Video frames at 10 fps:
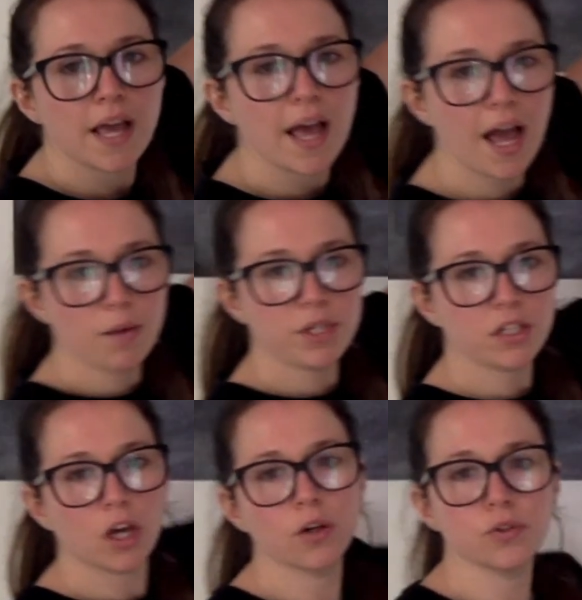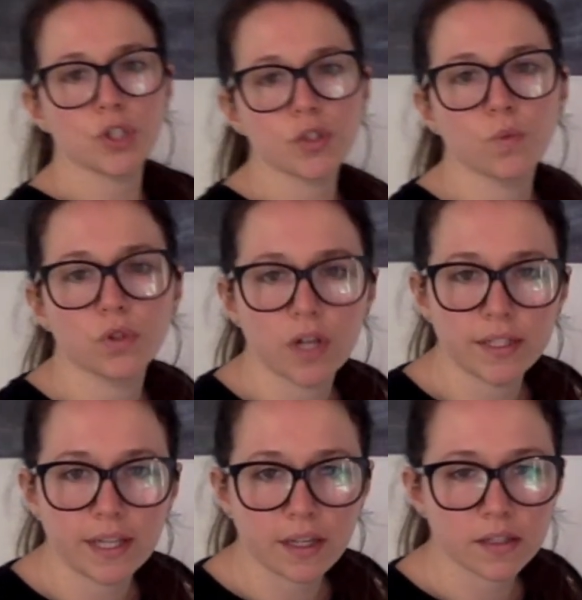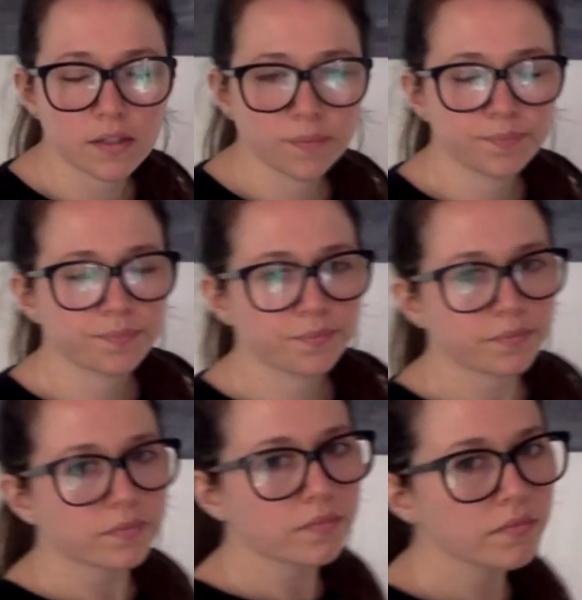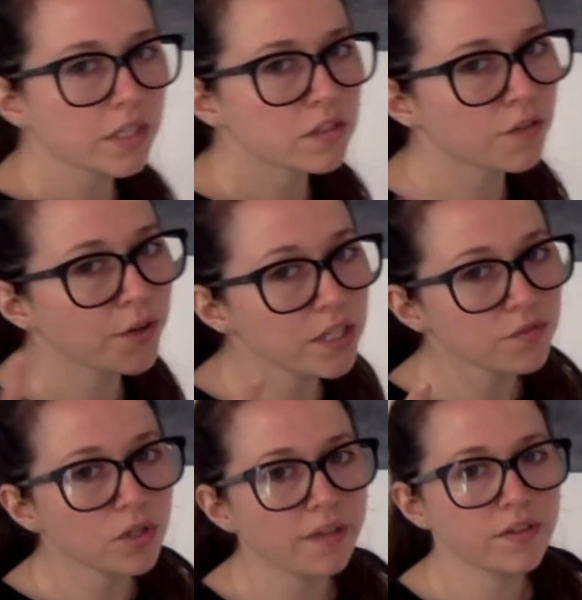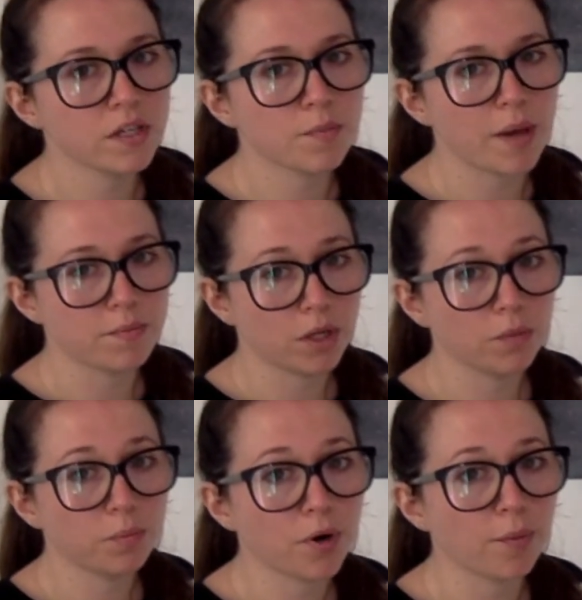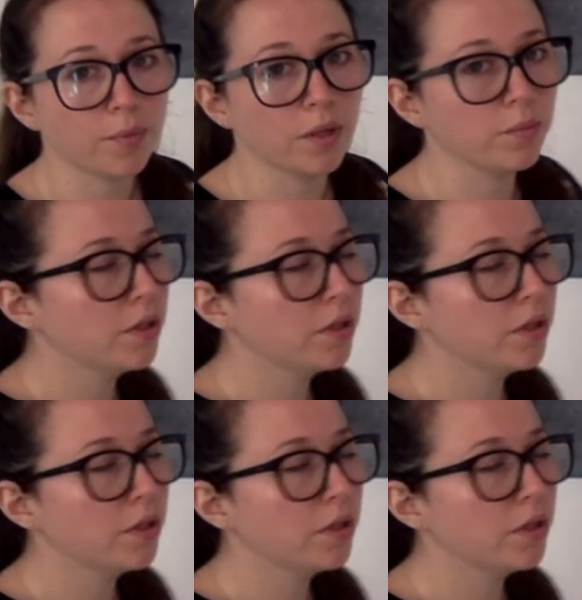how many coaches would I need? So first of all, I think about my problem.